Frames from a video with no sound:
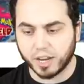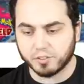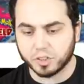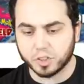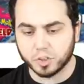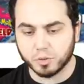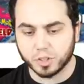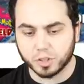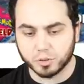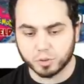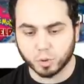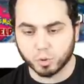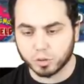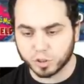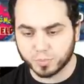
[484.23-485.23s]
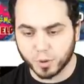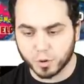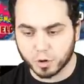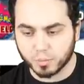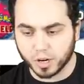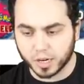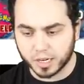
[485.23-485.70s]
to do with those horse
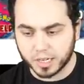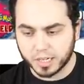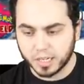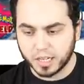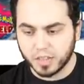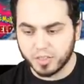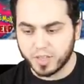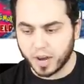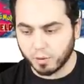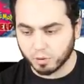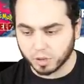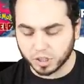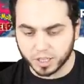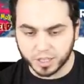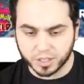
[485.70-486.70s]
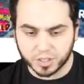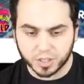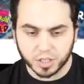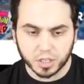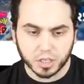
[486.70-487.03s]
Pokemon that were leaked,